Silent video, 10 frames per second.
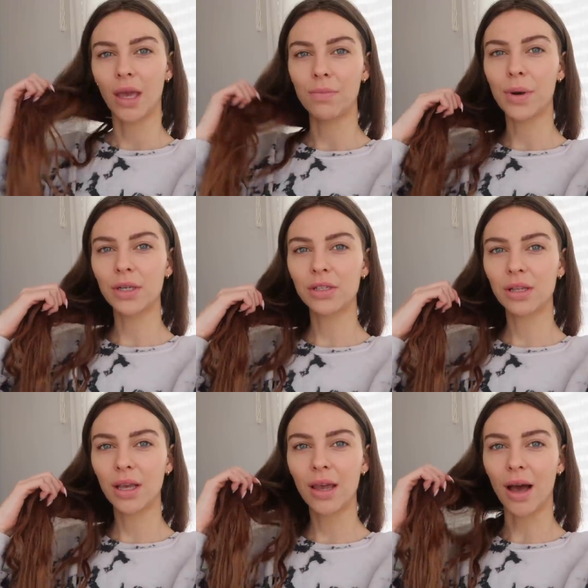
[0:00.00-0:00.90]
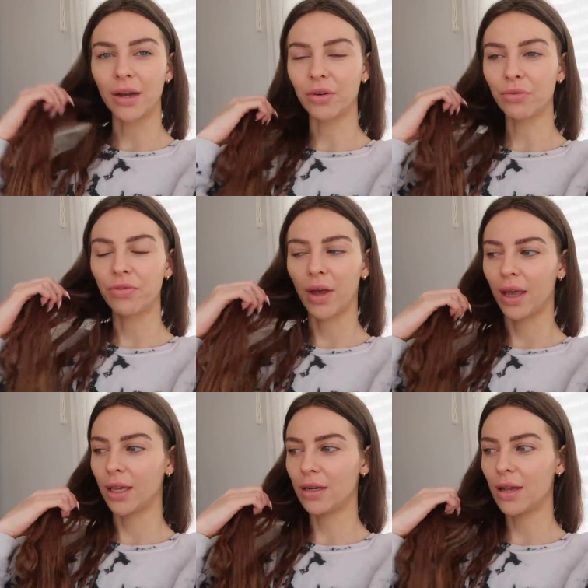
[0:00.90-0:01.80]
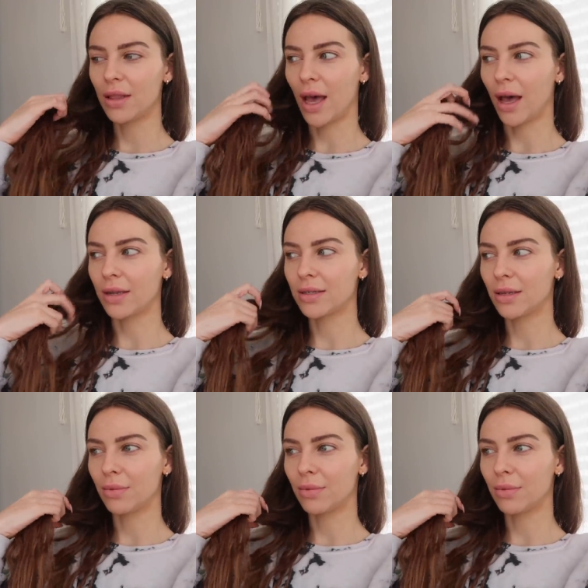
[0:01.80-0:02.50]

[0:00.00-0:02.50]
And personally, I don't find that